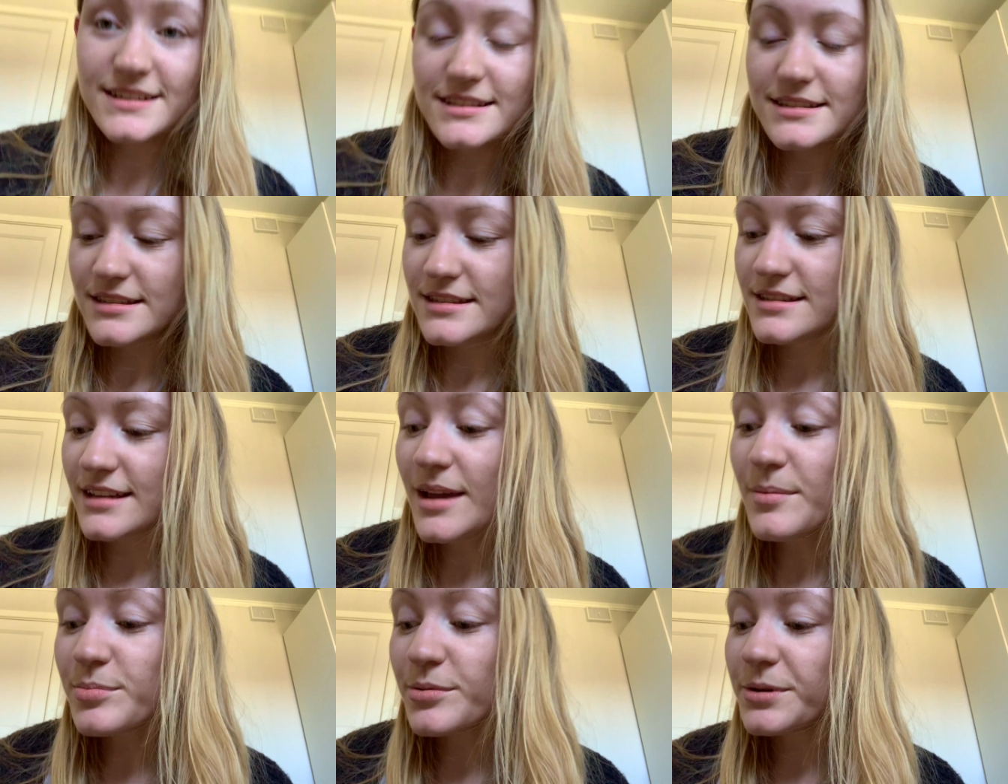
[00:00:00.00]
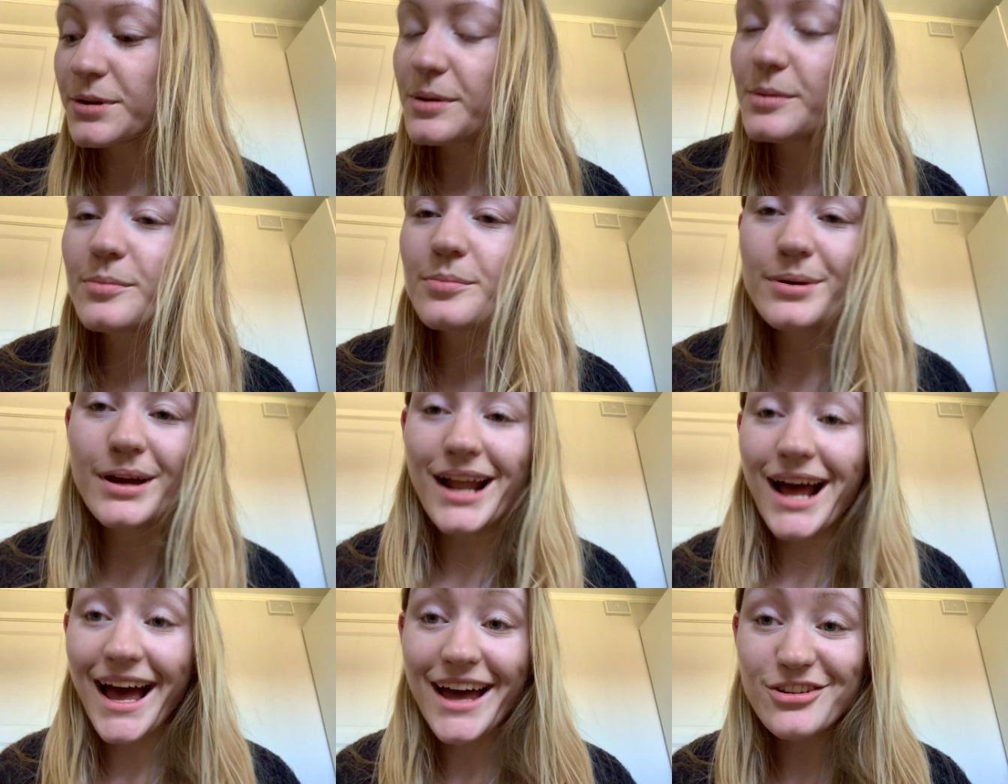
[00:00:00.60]
is april
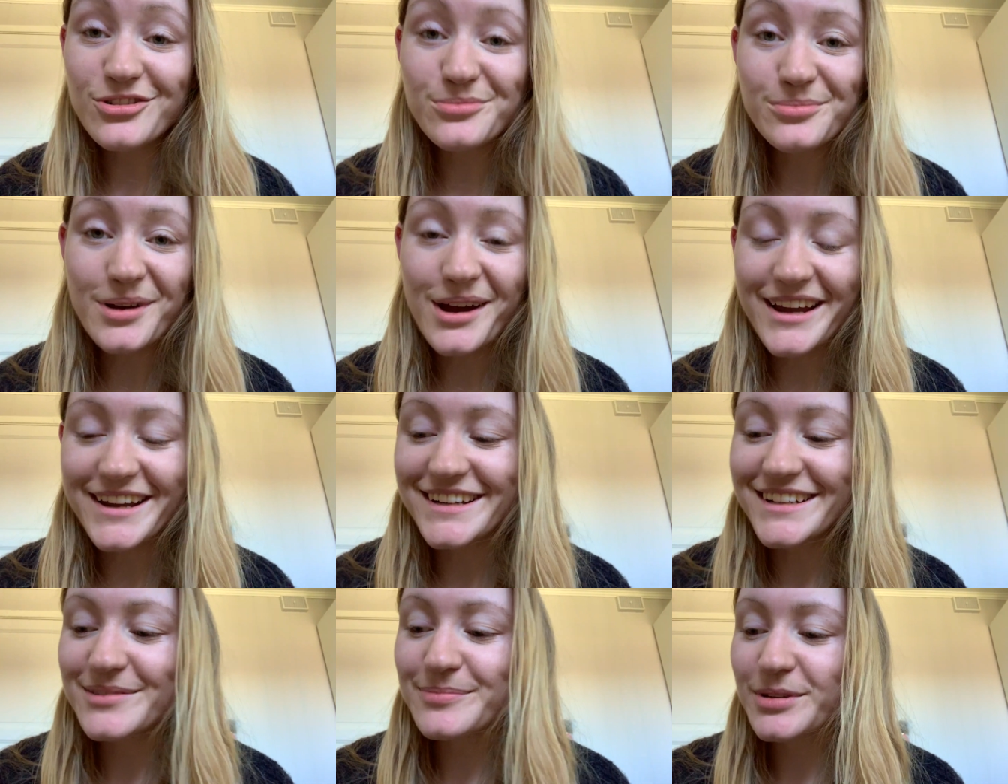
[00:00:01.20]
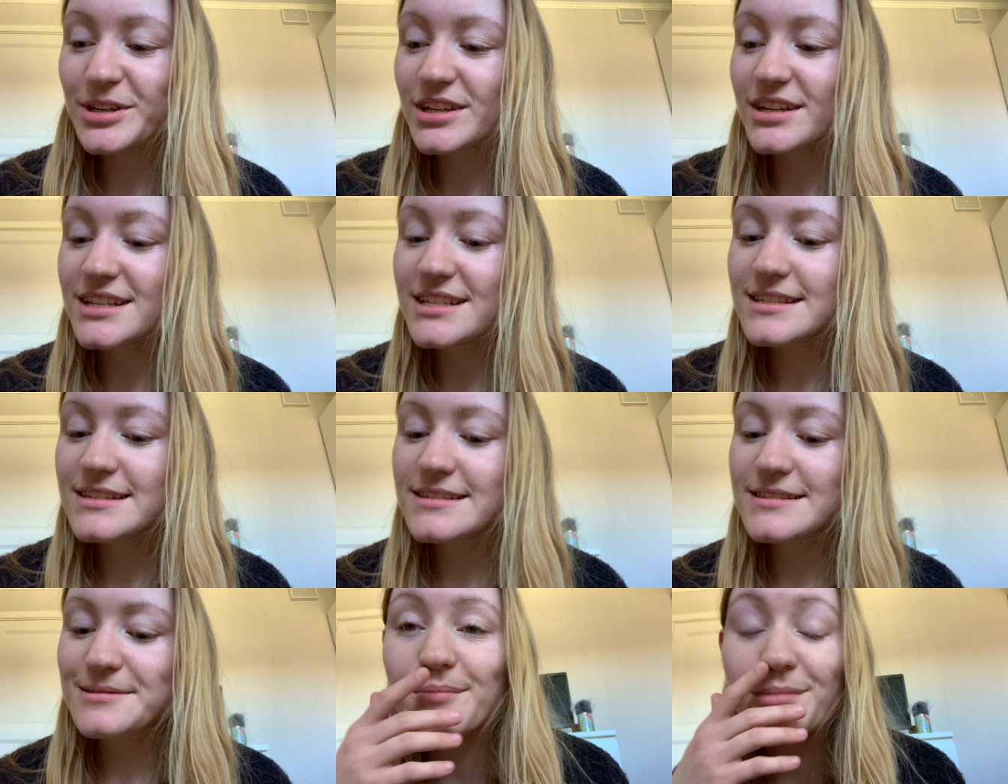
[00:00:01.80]
but i don't mind
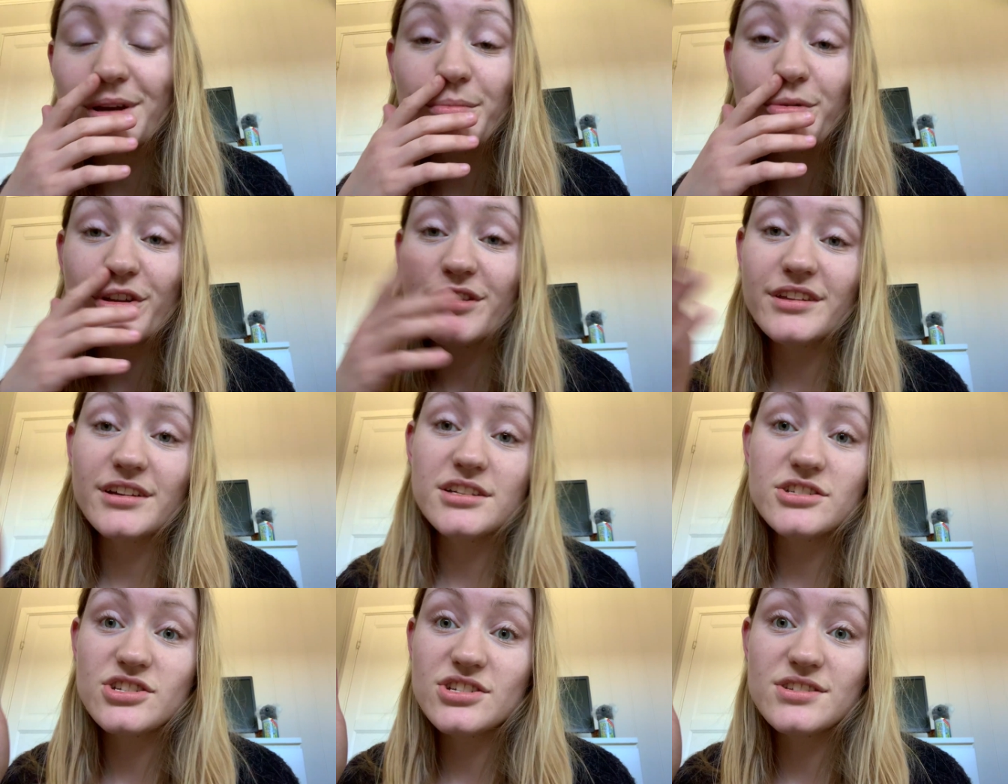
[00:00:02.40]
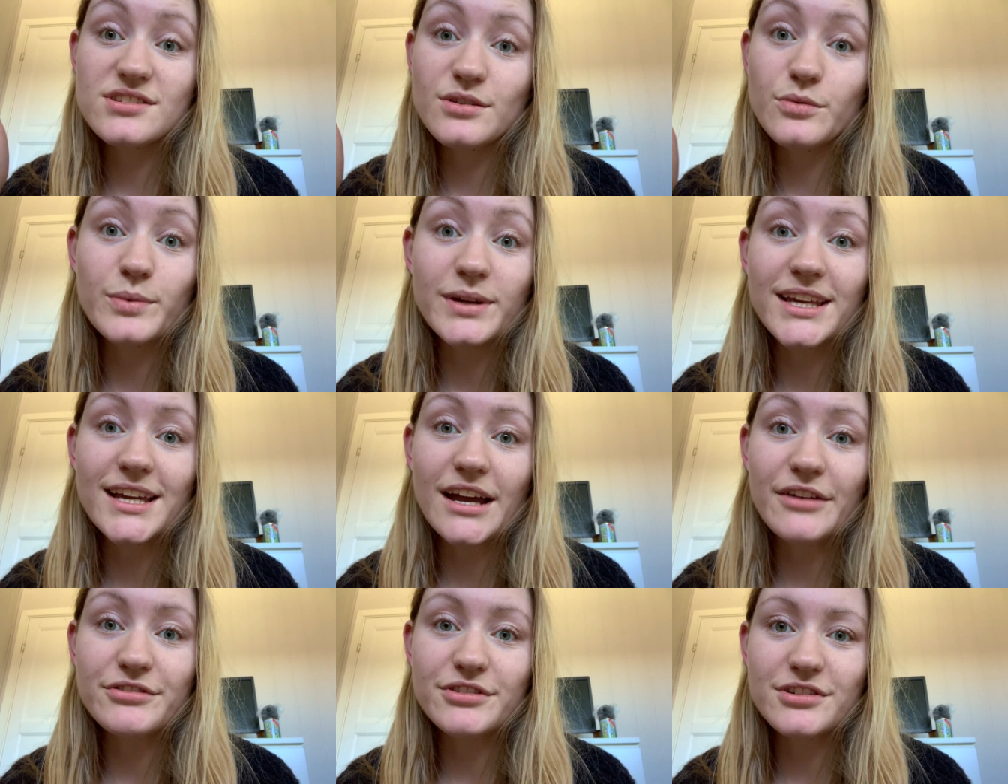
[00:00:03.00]
because my birthday is just a
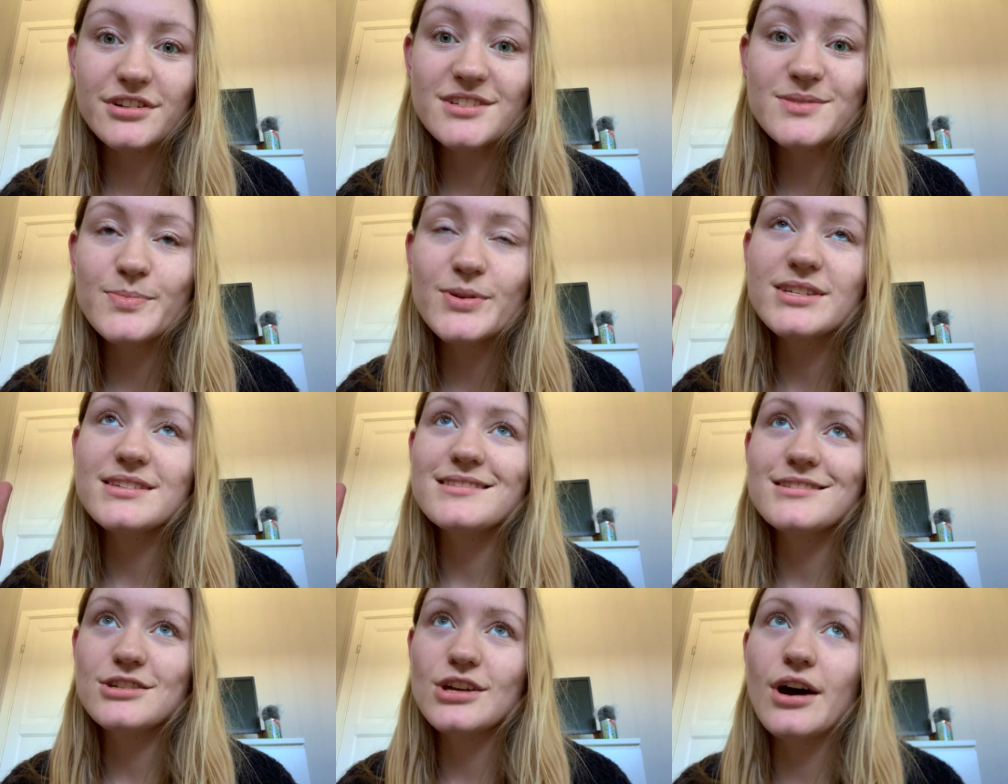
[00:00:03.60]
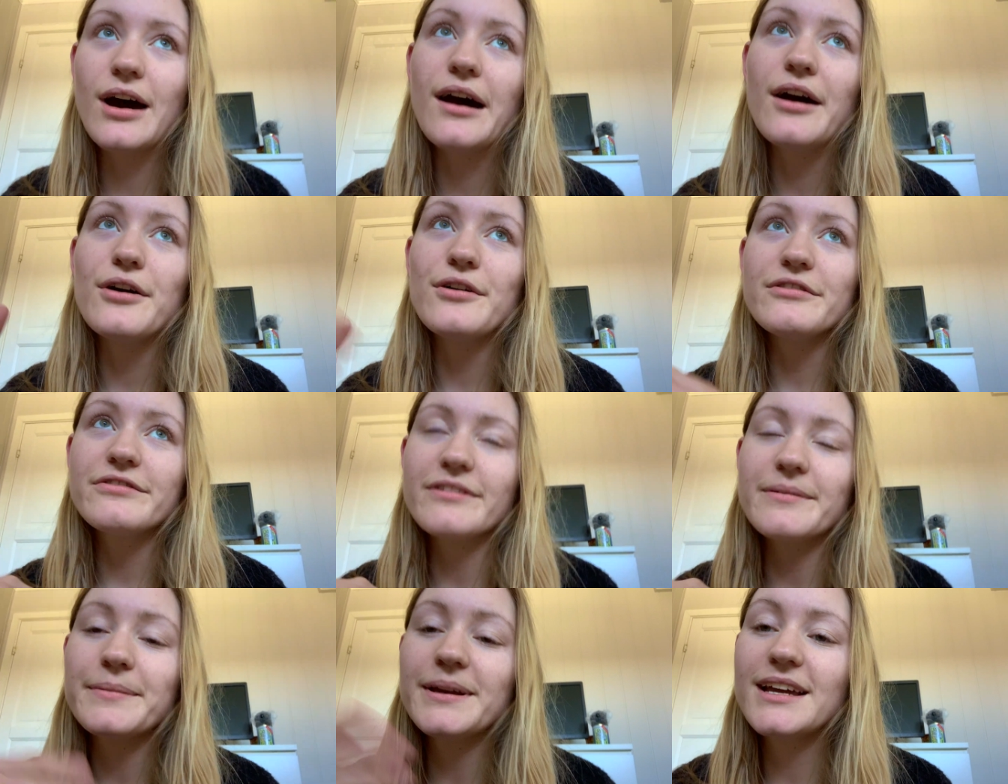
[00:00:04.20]
week after christmas so
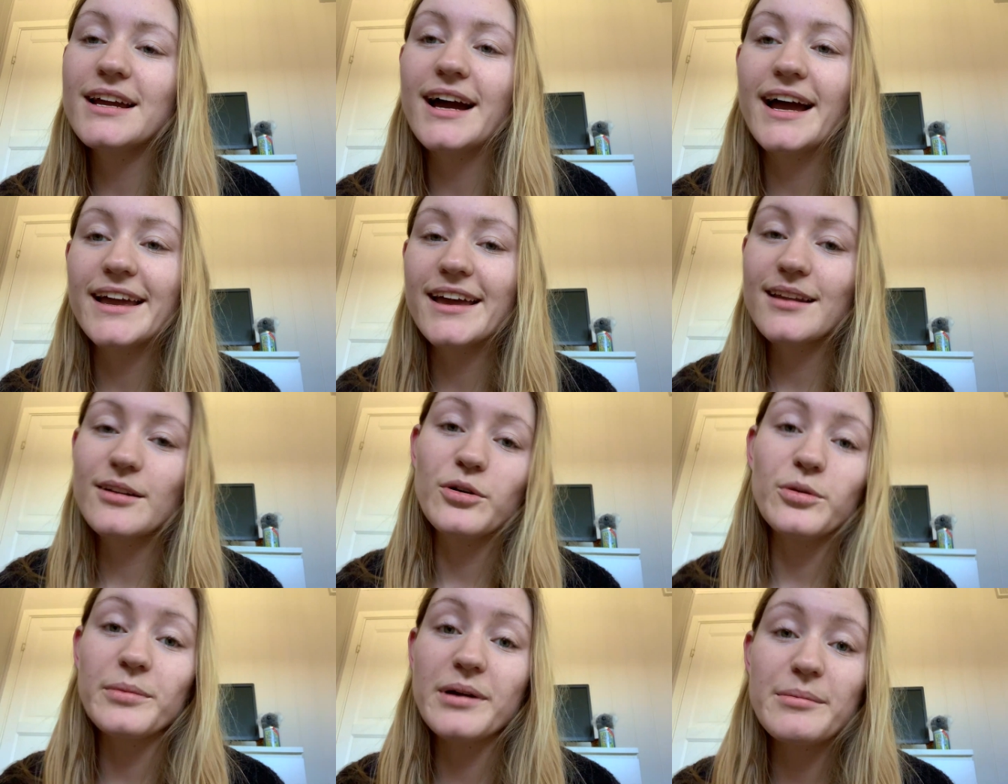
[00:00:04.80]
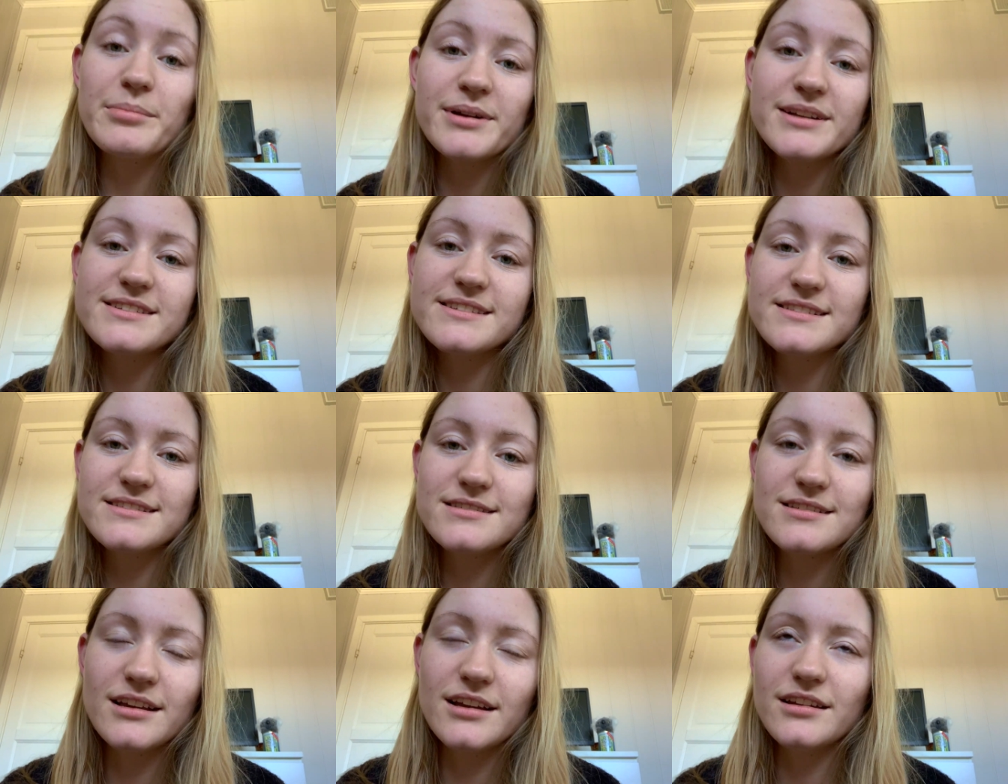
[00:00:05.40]
for me i get all my
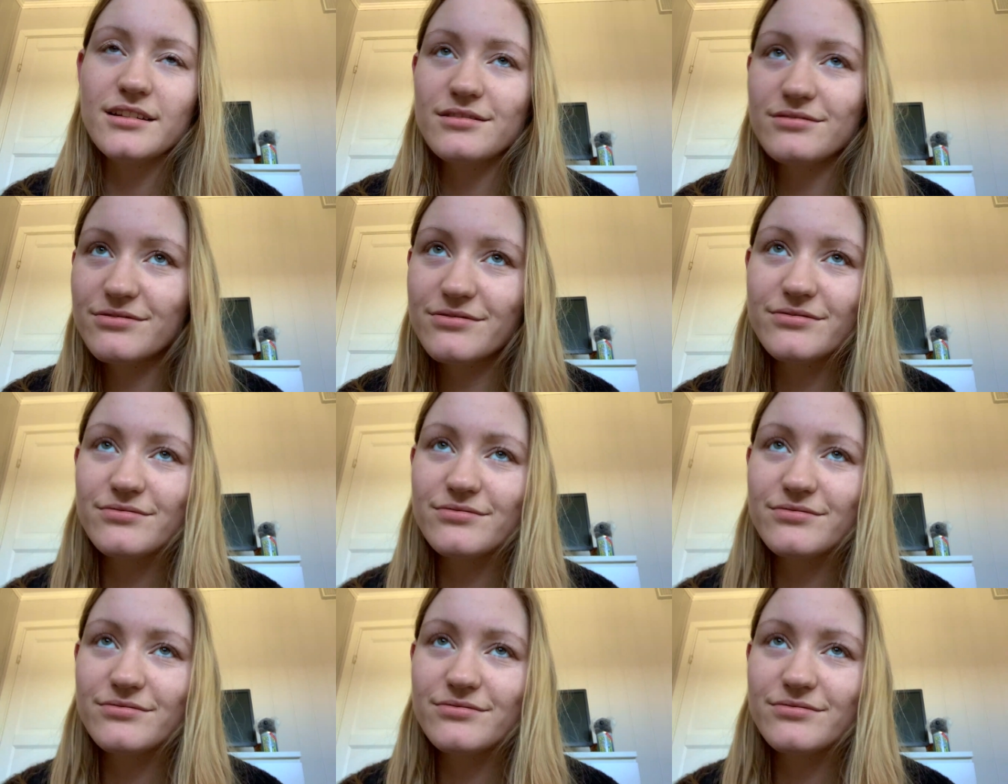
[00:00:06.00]
presents like